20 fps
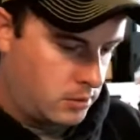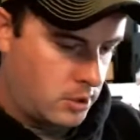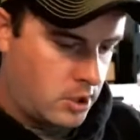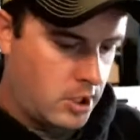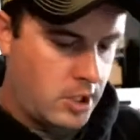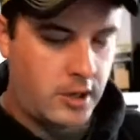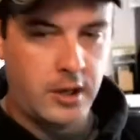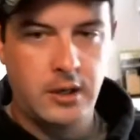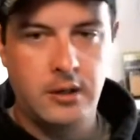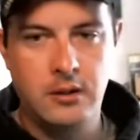All
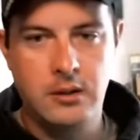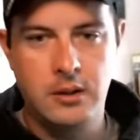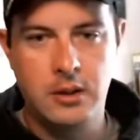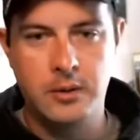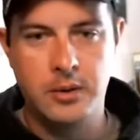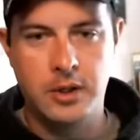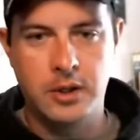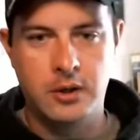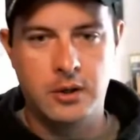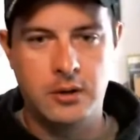right.
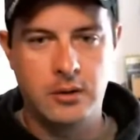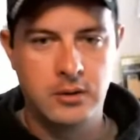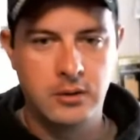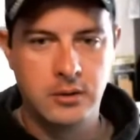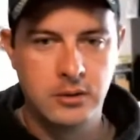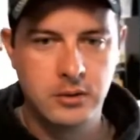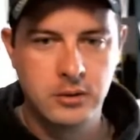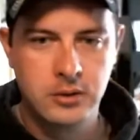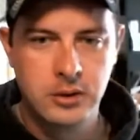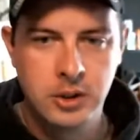Here we go.
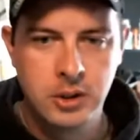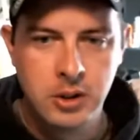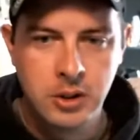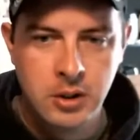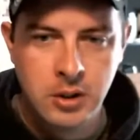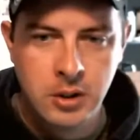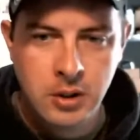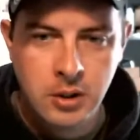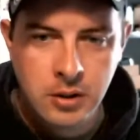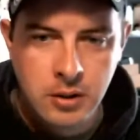
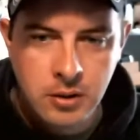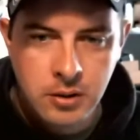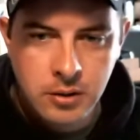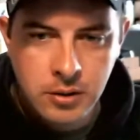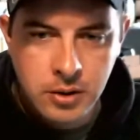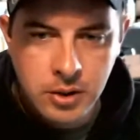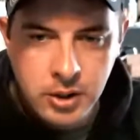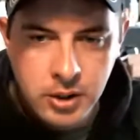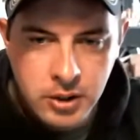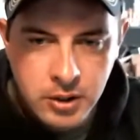
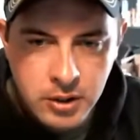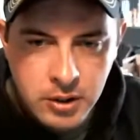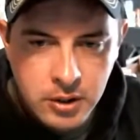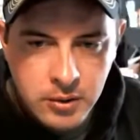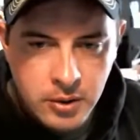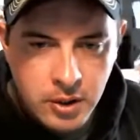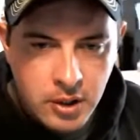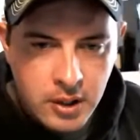Oh, yeah.